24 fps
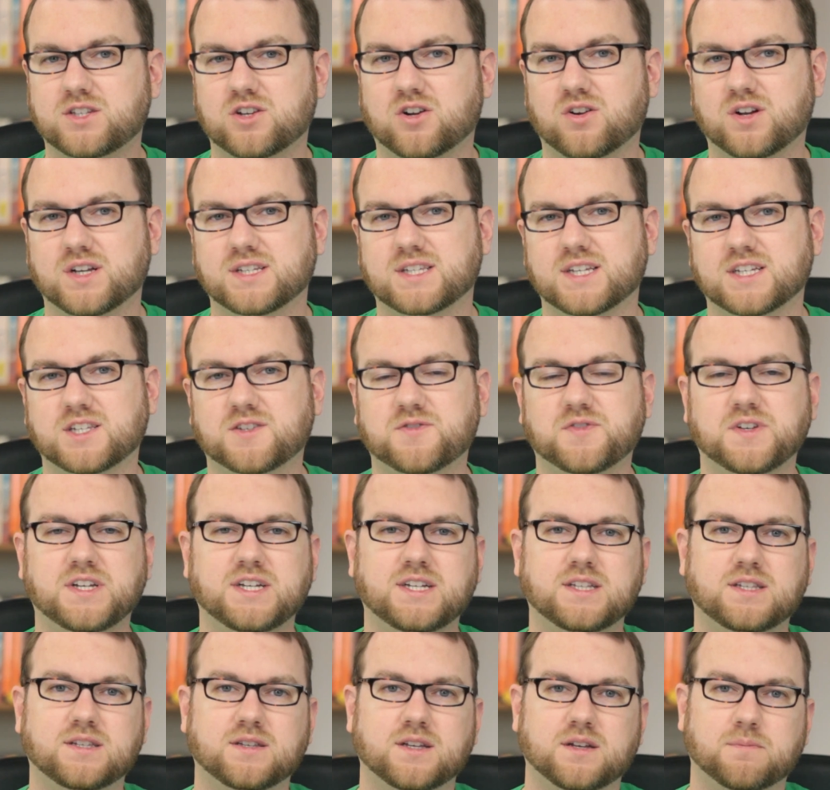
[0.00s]
RSS
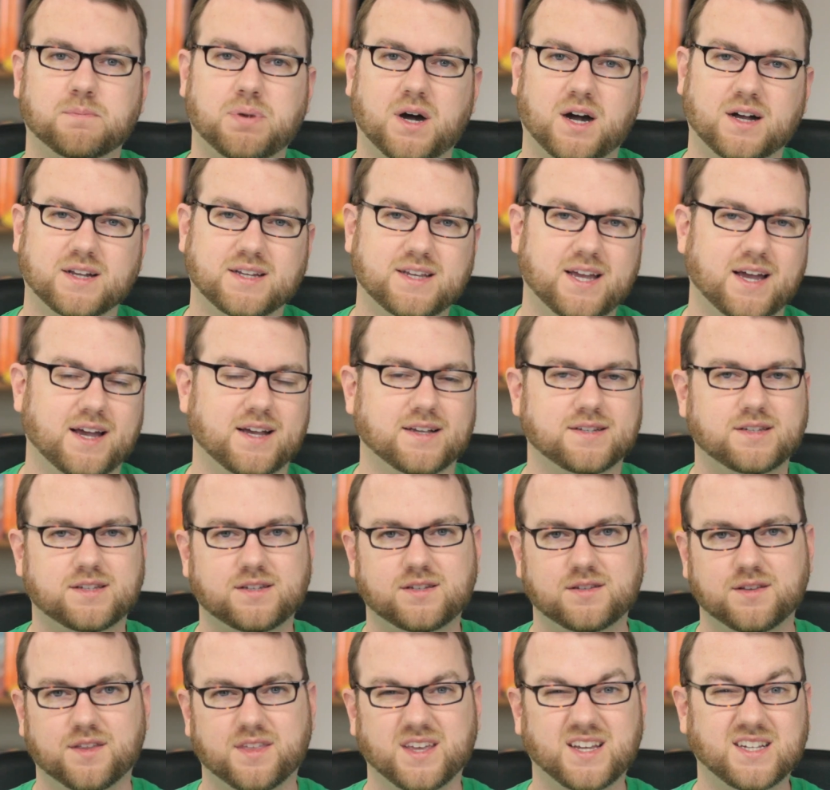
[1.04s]
feeds,
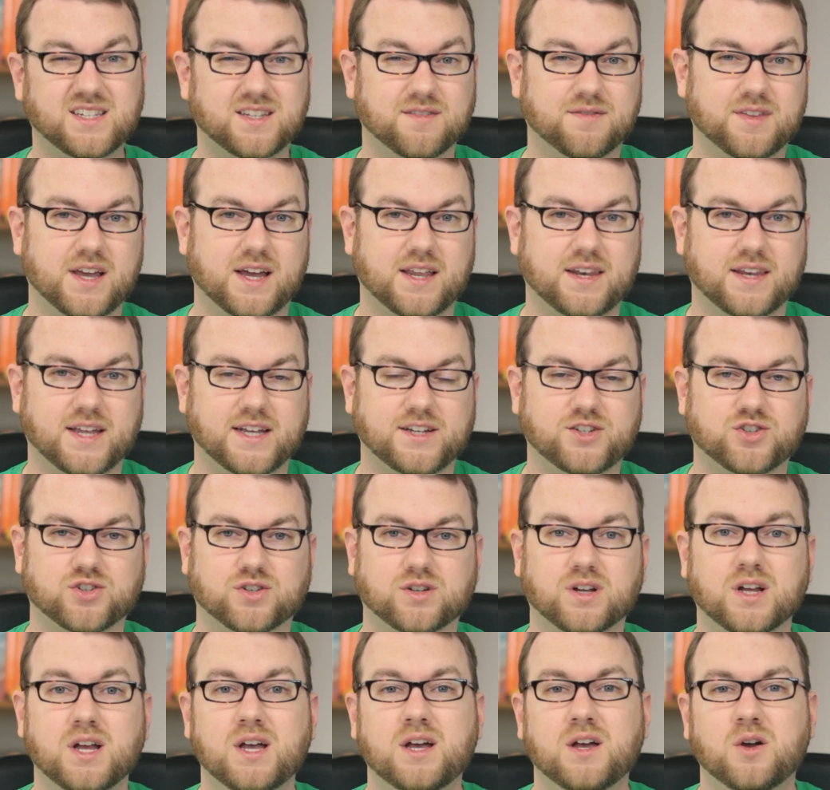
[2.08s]
podcasts, things of that
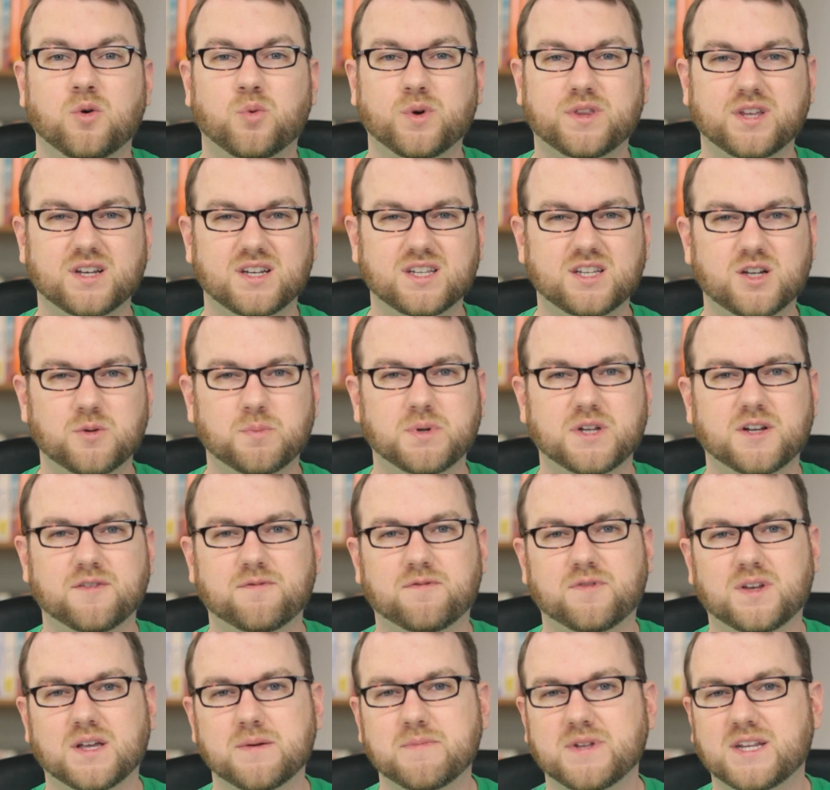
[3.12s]
nature, with a little bit
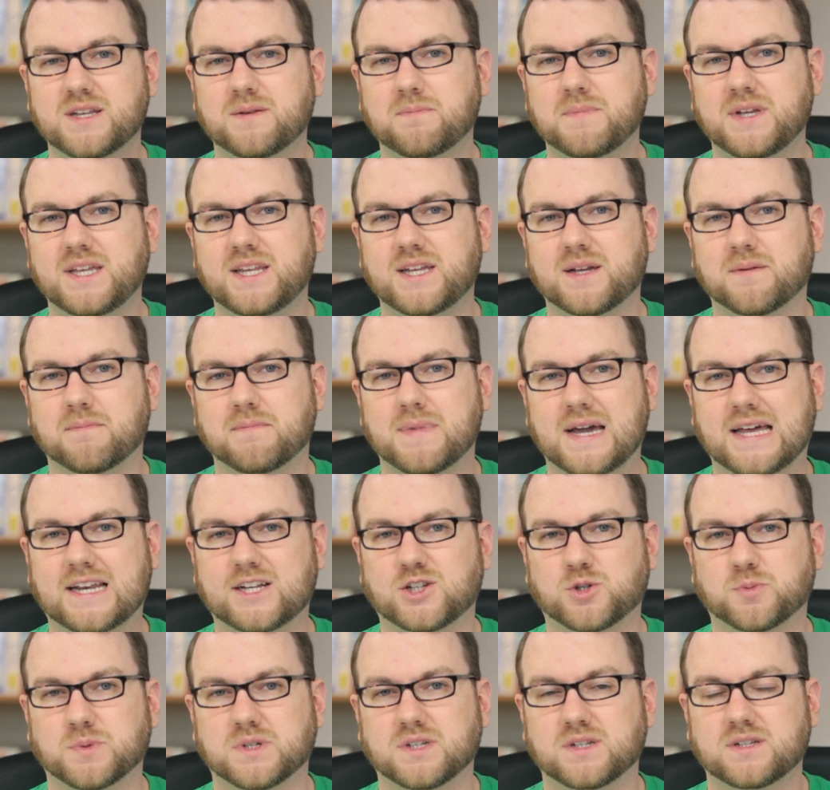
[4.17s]
of limited media
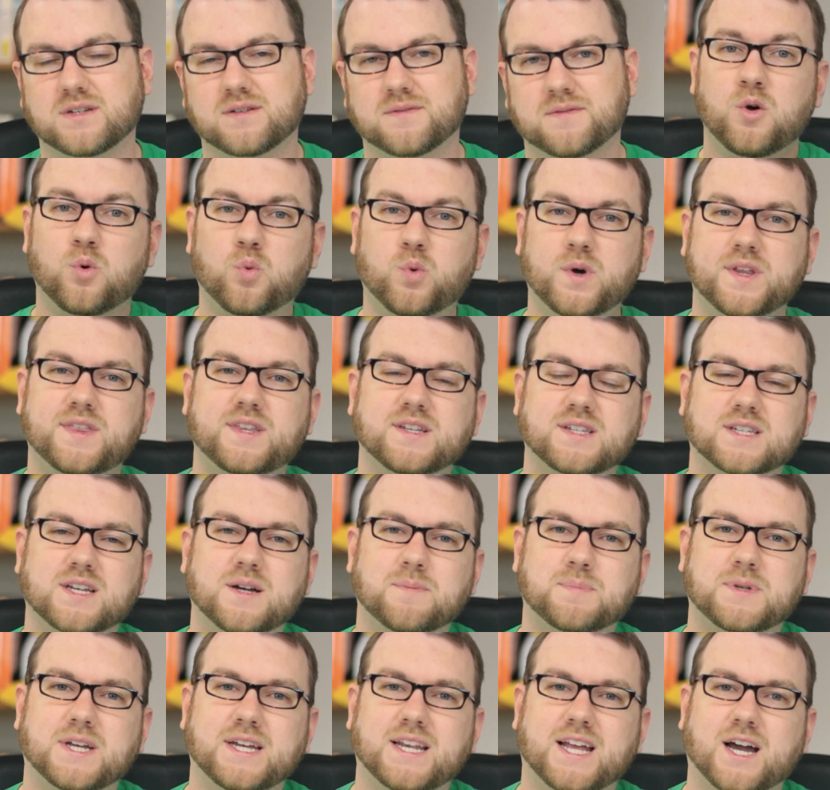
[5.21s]
management. With this
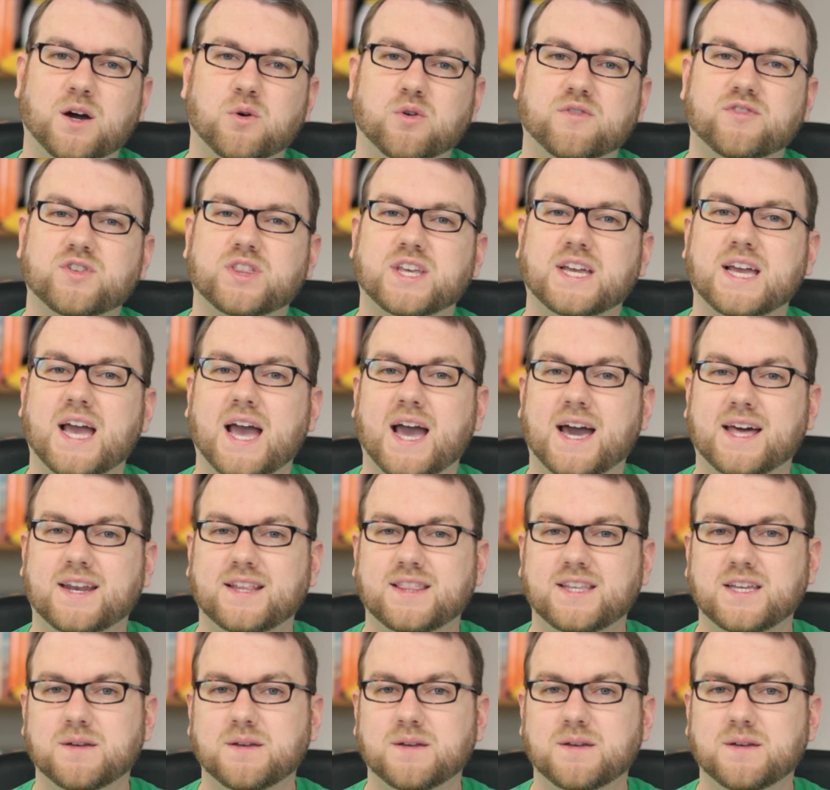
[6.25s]
update, however, they added the